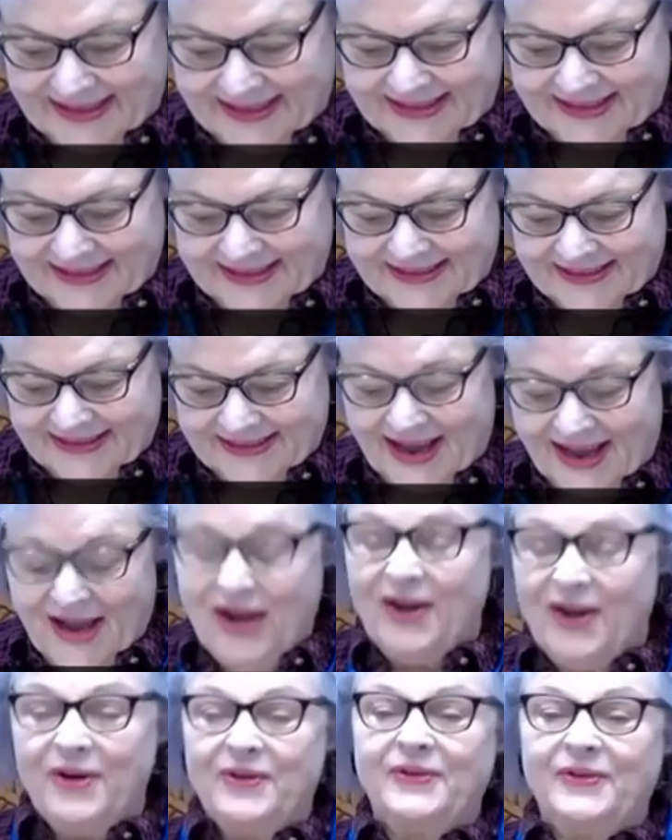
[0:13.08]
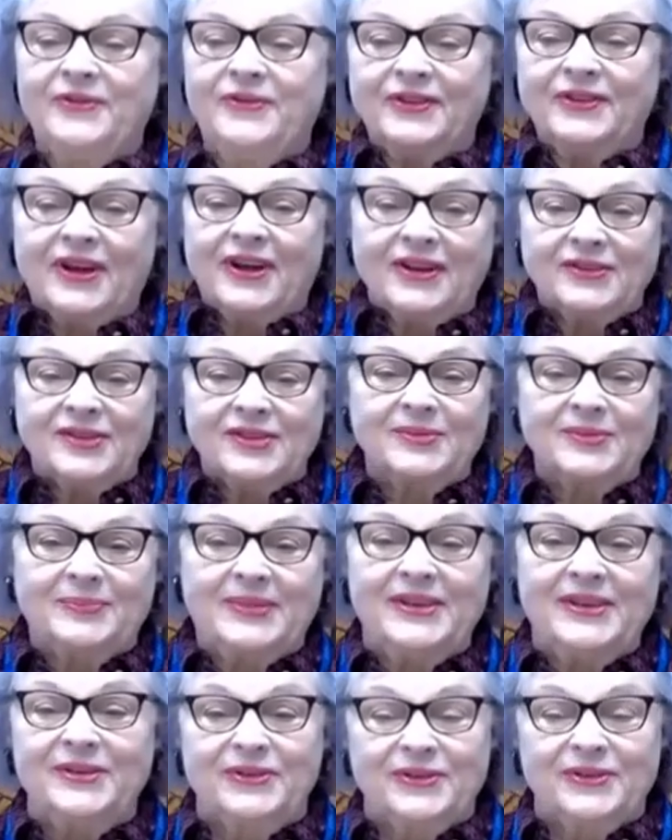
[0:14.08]
Now for our
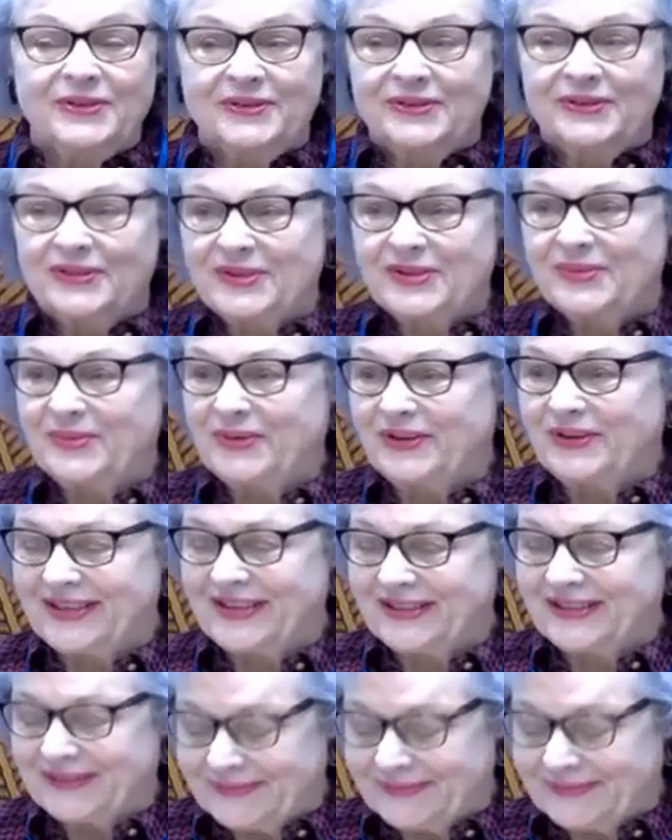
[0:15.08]
speaker this morning.